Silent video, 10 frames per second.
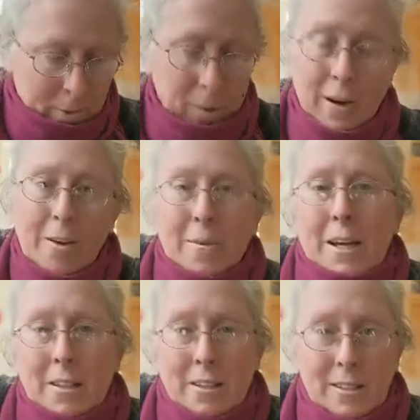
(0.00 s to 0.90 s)
But we're gonna
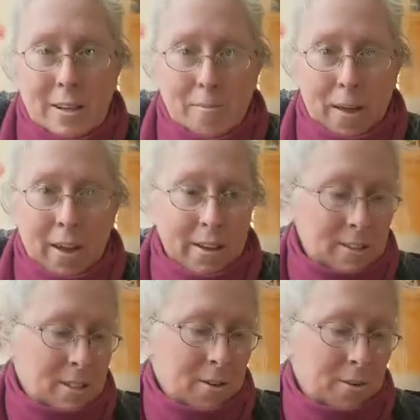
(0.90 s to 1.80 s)
make a little
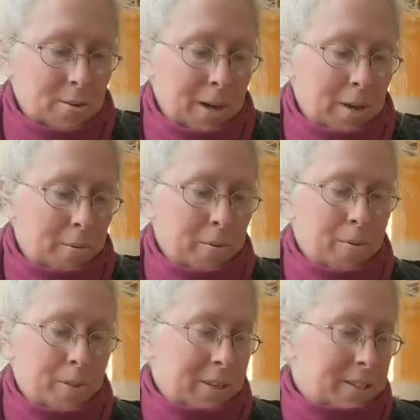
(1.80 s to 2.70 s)
something to
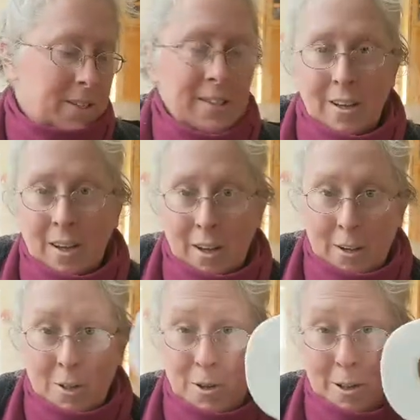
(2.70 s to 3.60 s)
help through this
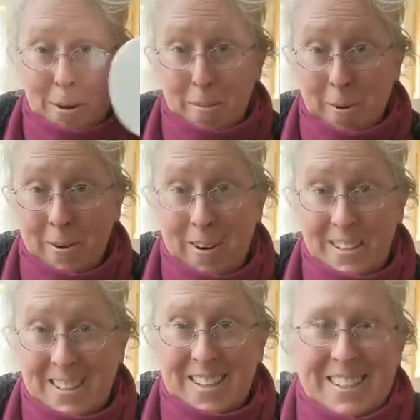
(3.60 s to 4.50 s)
toilet paper
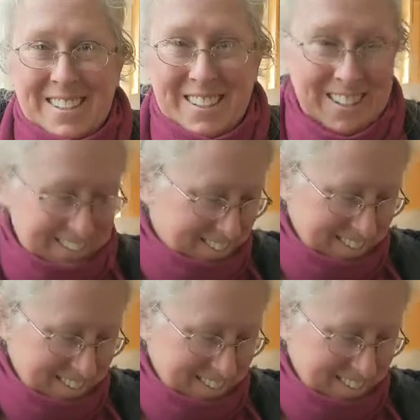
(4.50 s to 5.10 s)
crisis.